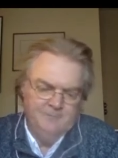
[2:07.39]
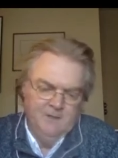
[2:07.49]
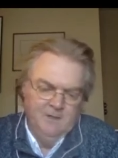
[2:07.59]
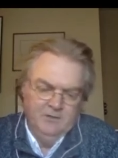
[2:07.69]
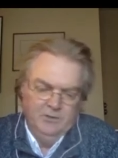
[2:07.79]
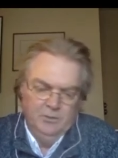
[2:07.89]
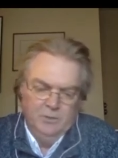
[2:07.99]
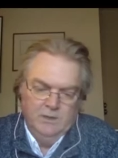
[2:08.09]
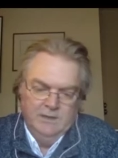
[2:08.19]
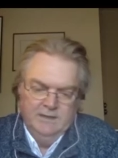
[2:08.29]
so
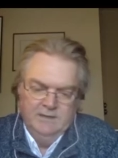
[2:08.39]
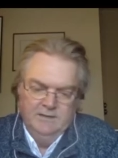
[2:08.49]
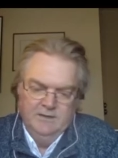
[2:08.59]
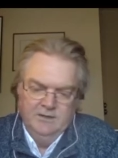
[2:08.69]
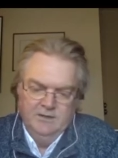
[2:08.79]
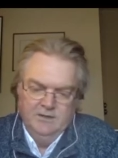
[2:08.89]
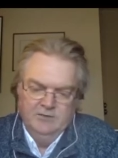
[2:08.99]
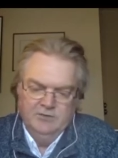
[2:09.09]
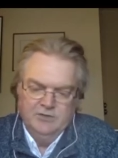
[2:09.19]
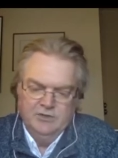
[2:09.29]
why then did the
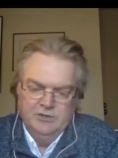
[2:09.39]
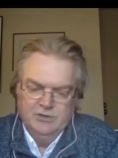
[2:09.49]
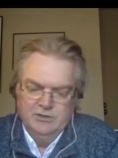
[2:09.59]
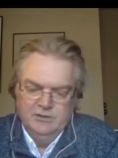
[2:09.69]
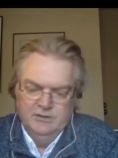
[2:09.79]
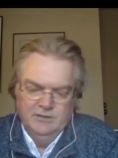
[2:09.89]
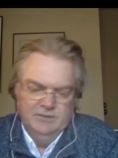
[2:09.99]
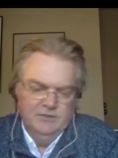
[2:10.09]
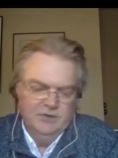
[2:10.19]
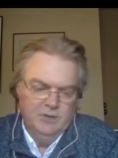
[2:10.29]
Constitution of
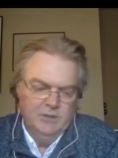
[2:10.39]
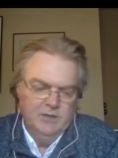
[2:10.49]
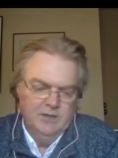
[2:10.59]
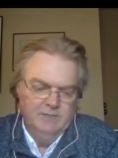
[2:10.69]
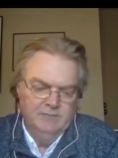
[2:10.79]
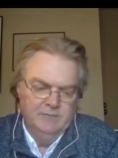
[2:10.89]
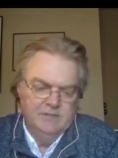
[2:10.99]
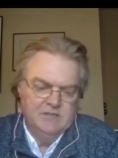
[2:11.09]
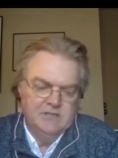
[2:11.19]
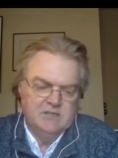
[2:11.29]
October
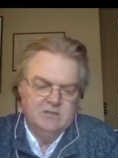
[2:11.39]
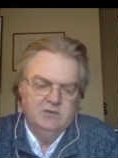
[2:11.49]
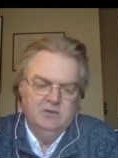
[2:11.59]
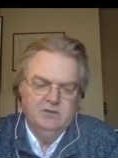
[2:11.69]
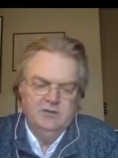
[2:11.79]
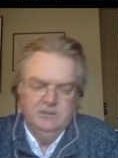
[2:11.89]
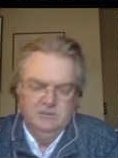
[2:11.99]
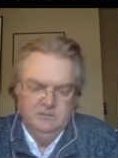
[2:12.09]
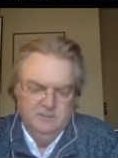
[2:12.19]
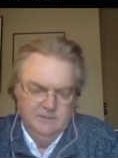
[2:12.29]
1946 not
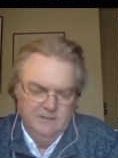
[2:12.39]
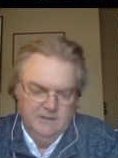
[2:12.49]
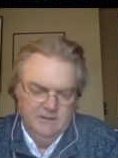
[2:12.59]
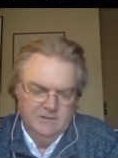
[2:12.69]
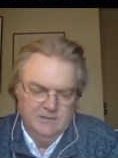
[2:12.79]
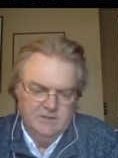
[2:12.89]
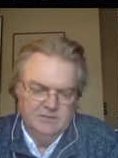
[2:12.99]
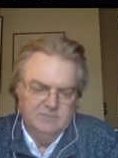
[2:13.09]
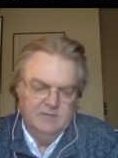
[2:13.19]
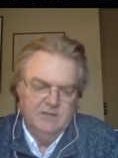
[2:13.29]
include the Declaration
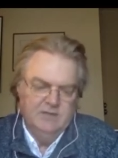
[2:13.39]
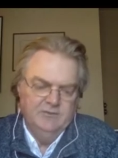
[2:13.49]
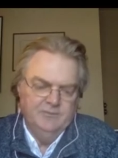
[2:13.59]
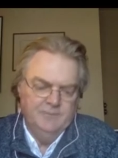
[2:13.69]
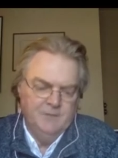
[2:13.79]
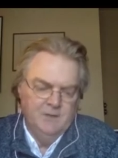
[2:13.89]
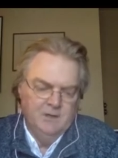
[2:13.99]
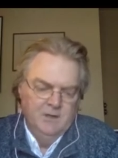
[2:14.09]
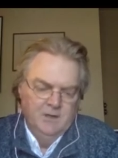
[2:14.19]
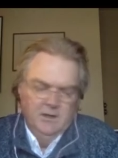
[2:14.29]
of Rights?
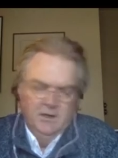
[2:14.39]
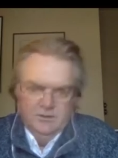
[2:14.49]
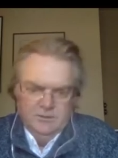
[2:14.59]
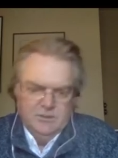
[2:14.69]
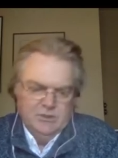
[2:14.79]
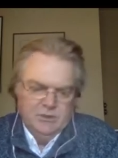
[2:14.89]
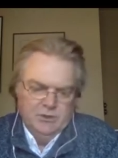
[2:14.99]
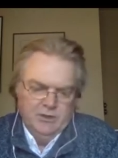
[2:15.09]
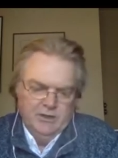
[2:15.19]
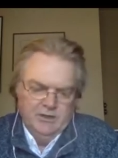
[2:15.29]
To be sure,
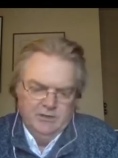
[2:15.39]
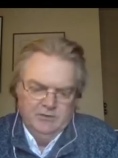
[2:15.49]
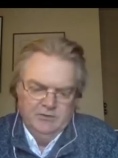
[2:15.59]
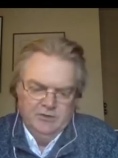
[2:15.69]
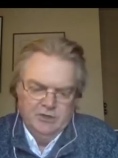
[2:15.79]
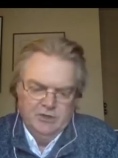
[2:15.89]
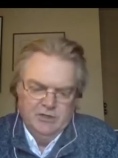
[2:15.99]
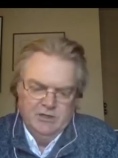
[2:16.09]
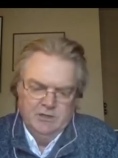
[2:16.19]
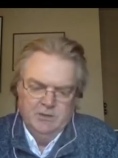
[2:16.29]
that Constitution
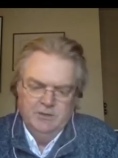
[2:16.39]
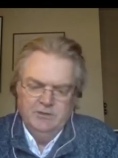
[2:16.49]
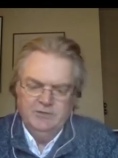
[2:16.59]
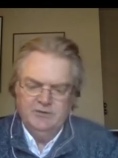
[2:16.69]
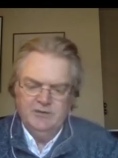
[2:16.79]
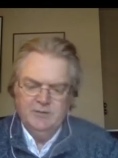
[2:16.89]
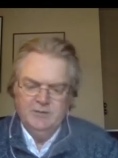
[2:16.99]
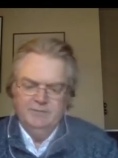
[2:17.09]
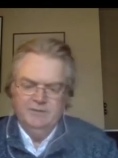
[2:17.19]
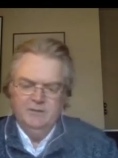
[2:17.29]
included a statement of
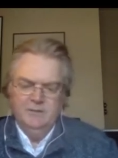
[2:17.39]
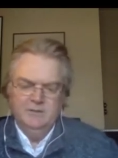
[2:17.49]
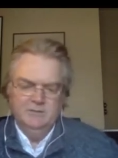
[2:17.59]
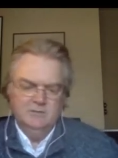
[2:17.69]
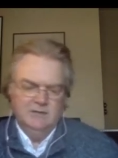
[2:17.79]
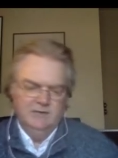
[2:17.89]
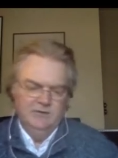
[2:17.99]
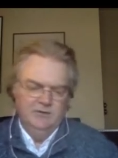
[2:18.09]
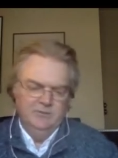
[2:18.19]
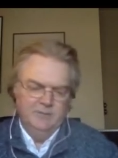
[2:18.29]
fundamental rights in
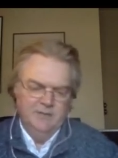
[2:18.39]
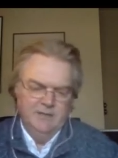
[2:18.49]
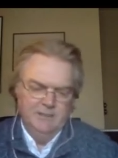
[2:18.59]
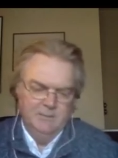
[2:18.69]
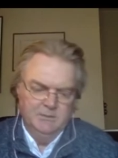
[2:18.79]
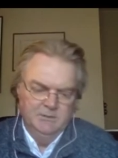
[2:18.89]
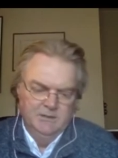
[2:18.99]
its preamble,